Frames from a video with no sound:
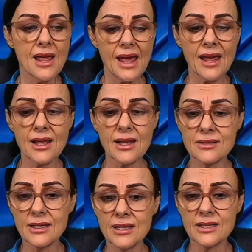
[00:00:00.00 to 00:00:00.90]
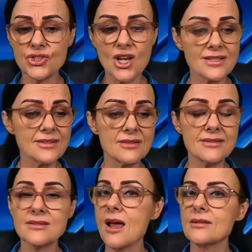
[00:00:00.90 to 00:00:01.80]
And it
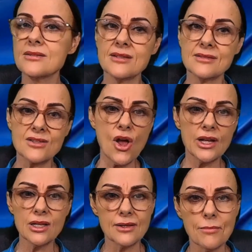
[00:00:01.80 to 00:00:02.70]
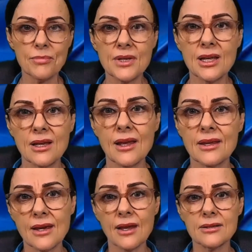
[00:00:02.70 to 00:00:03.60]
just starts the cycle up
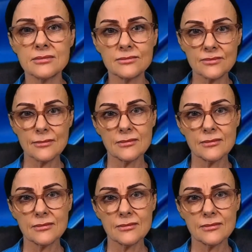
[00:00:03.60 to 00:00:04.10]
again.